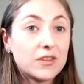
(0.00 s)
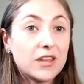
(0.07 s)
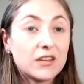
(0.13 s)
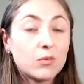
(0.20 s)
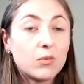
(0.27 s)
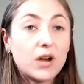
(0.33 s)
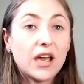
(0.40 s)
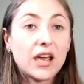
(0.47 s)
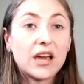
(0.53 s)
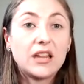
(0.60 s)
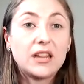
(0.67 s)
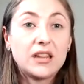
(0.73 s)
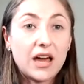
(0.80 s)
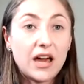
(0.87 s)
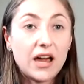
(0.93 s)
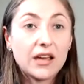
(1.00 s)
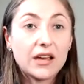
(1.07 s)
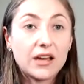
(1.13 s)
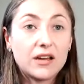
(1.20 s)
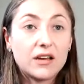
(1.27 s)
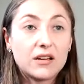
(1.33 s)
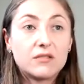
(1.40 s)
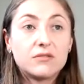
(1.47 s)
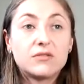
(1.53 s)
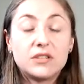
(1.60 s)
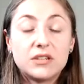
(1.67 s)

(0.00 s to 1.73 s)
That's why a lot of